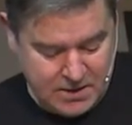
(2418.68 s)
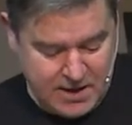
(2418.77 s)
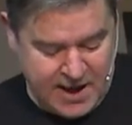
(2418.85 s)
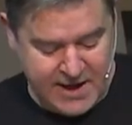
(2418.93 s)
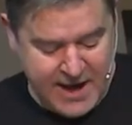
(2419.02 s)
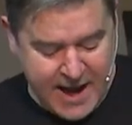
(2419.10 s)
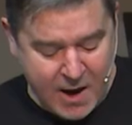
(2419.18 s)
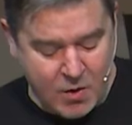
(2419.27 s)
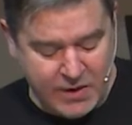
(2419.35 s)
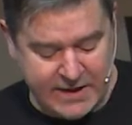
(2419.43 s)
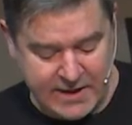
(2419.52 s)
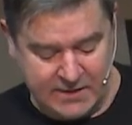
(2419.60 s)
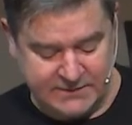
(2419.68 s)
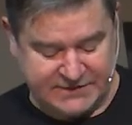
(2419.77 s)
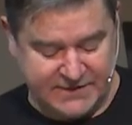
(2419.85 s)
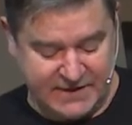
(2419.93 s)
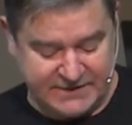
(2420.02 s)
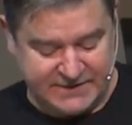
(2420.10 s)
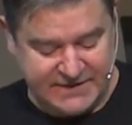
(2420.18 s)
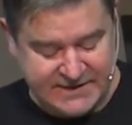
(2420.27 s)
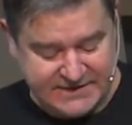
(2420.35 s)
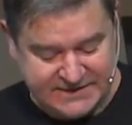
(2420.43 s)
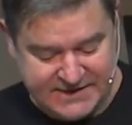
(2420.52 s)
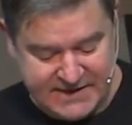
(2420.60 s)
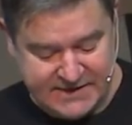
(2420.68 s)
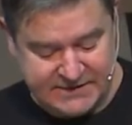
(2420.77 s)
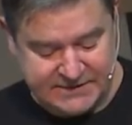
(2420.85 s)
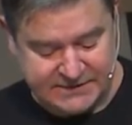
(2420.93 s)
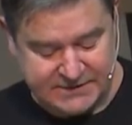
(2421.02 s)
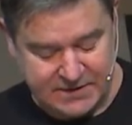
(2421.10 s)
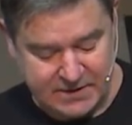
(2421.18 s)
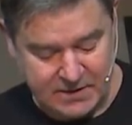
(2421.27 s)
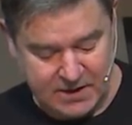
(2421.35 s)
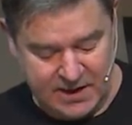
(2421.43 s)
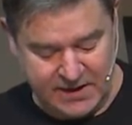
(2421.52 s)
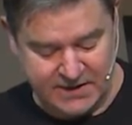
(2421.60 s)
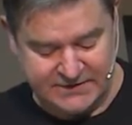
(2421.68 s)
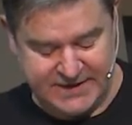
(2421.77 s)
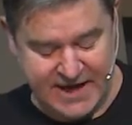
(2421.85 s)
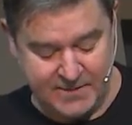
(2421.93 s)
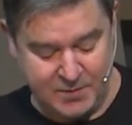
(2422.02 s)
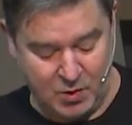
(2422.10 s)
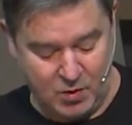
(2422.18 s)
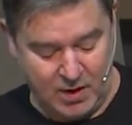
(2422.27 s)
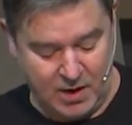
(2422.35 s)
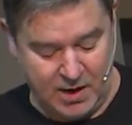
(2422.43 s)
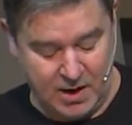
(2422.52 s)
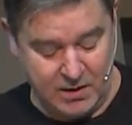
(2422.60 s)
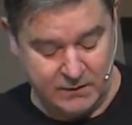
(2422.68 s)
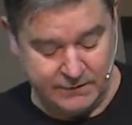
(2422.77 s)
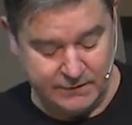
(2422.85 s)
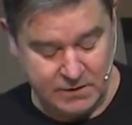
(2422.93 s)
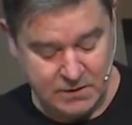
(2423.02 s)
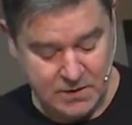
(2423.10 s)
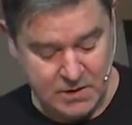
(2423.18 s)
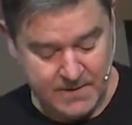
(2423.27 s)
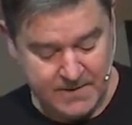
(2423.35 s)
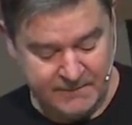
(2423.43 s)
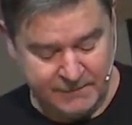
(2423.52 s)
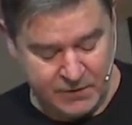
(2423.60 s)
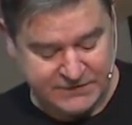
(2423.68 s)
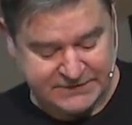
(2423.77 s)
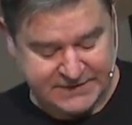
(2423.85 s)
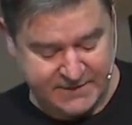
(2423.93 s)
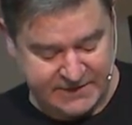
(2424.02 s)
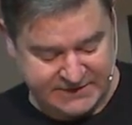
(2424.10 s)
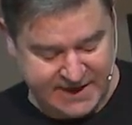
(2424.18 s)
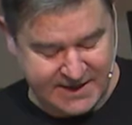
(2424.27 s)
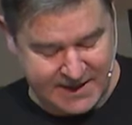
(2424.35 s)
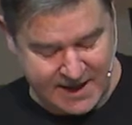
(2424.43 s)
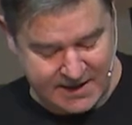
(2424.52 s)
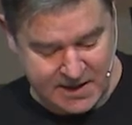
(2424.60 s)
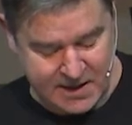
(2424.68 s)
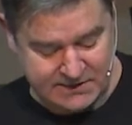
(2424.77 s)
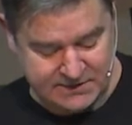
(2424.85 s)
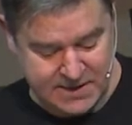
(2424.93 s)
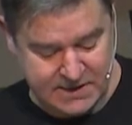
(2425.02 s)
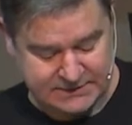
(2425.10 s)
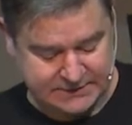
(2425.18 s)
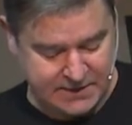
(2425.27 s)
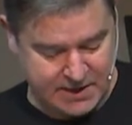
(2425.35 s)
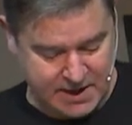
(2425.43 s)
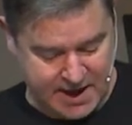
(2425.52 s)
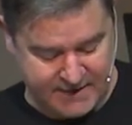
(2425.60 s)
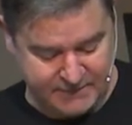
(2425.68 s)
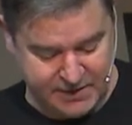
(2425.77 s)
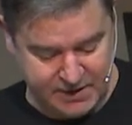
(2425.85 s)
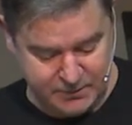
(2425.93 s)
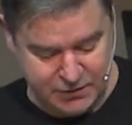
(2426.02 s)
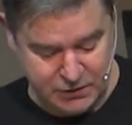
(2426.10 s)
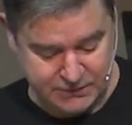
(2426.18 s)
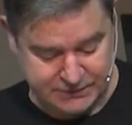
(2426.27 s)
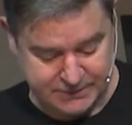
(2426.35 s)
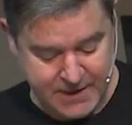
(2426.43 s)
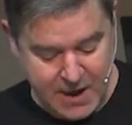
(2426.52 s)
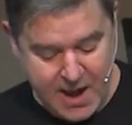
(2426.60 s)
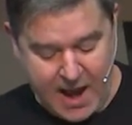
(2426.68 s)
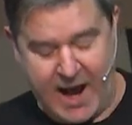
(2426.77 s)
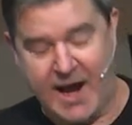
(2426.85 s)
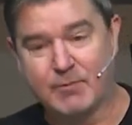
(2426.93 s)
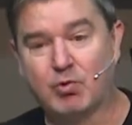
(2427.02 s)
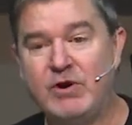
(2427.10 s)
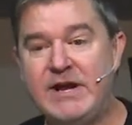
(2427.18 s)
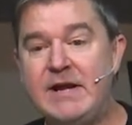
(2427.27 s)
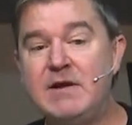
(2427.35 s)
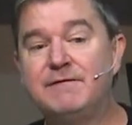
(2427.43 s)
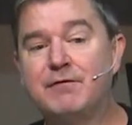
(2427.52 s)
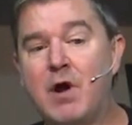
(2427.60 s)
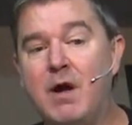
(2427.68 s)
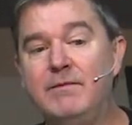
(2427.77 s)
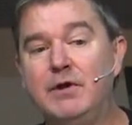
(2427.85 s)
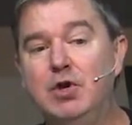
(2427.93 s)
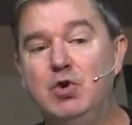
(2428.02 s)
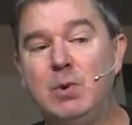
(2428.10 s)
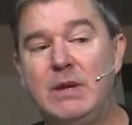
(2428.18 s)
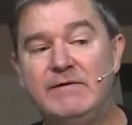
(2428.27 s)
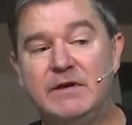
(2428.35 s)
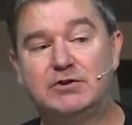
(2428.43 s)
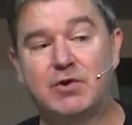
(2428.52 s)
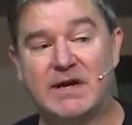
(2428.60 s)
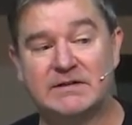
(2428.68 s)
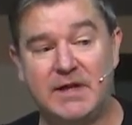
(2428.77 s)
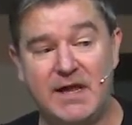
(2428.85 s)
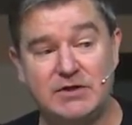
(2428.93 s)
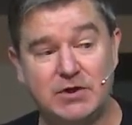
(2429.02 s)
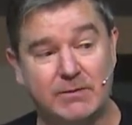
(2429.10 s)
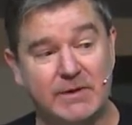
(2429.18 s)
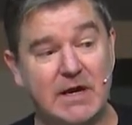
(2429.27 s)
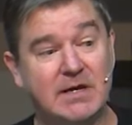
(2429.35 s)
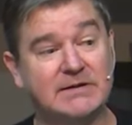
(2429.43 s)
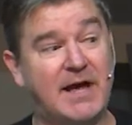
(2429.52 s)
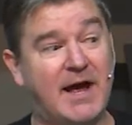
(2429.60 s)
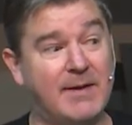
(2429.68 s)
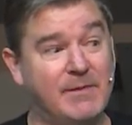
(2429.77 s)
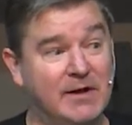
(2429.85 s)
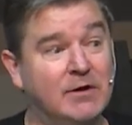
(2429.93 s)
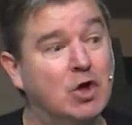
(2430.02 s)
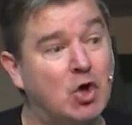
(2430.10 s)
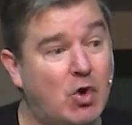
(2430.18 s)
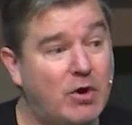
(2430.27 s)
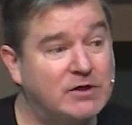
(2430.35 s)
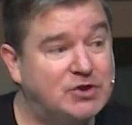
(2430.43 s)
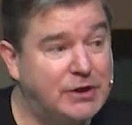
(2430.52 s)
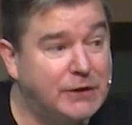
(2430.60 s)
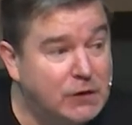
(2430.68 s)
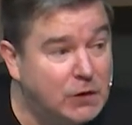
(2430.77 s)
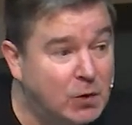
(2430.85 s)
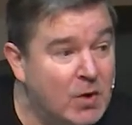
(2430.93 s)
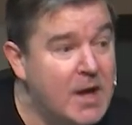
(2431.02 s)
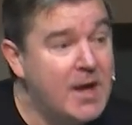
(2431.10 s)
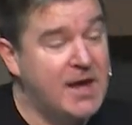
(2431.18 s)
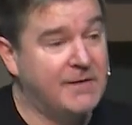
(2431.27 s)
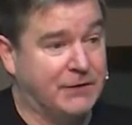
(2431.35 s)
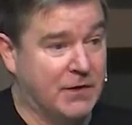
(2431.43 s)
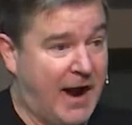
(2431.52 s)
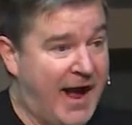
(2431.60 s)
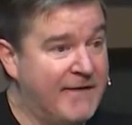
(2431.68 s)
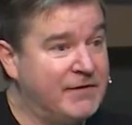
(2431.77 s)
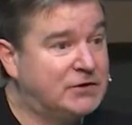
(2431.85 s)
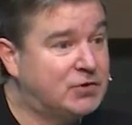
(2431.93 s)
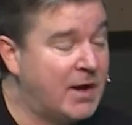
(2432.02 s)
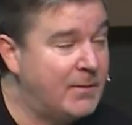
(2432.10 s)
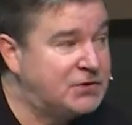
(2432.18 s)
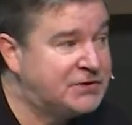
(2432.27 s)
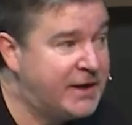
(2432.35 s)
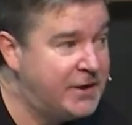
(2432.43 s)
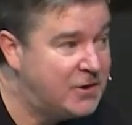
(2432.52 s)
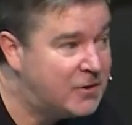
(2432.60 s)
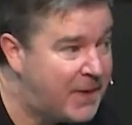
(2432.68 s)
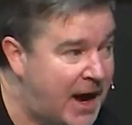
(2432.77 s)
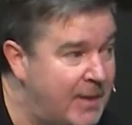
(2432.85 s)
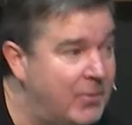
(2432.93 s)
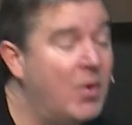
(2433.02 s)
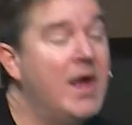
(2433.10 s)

And now he comes to this. This is an example of verses that have been taken out of context and have been abused. I'm reading from the New Living Translation because I'm encouraging you, if you're having trouble studying your Bible,